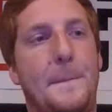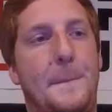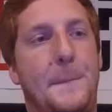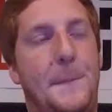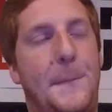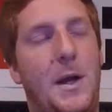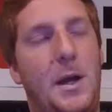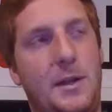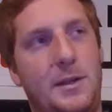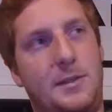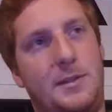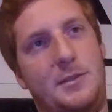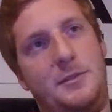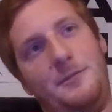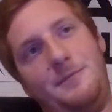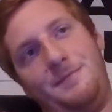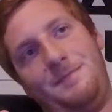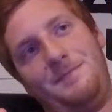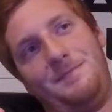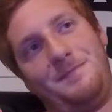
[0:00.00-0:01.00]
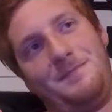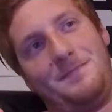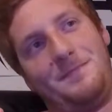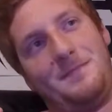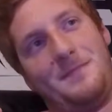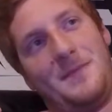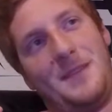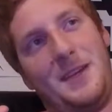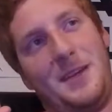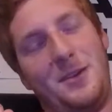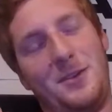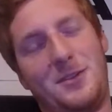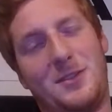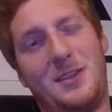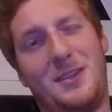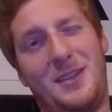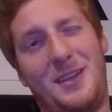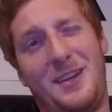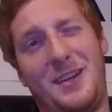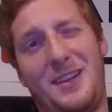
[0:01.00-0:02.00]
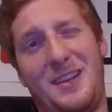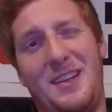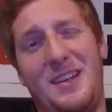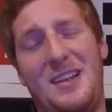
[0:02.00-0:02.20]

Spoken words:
But here's the thing.